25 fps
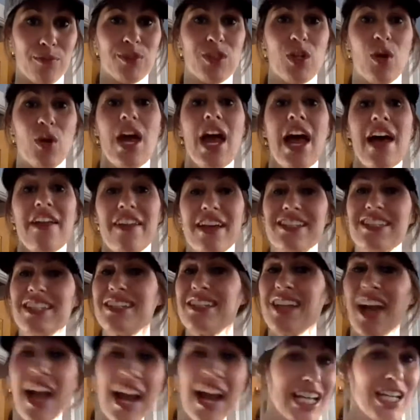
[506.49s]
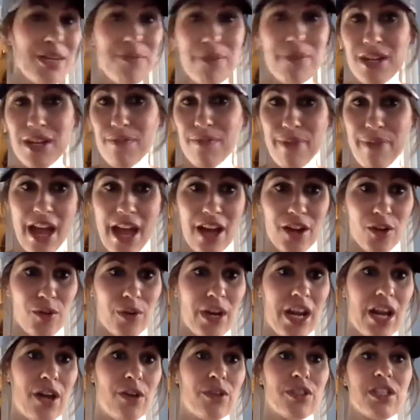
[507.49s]
So that's a tiny bit of
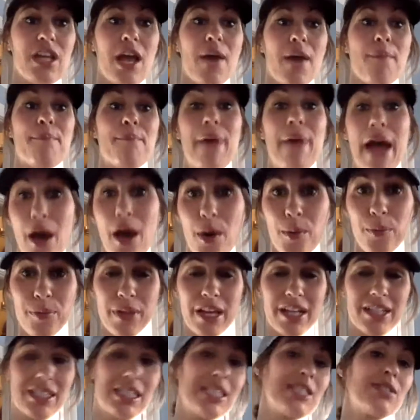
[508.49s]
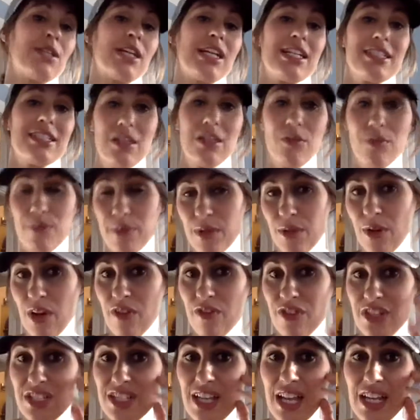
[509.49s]
background about Plexus. Like I said, we've been
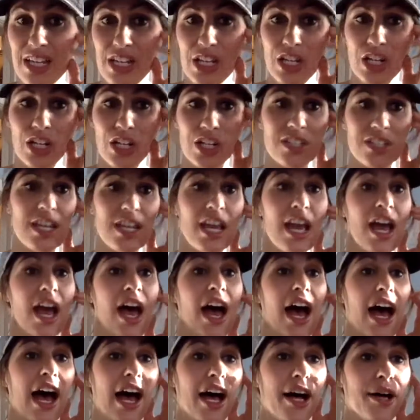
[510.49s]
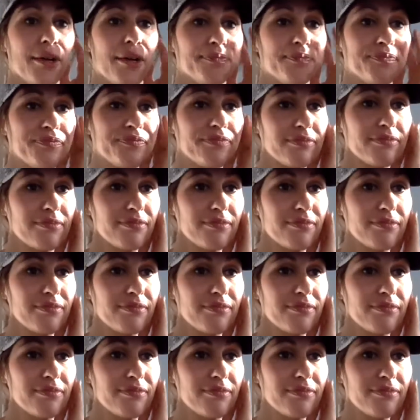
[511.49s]
around for 10 years. Um,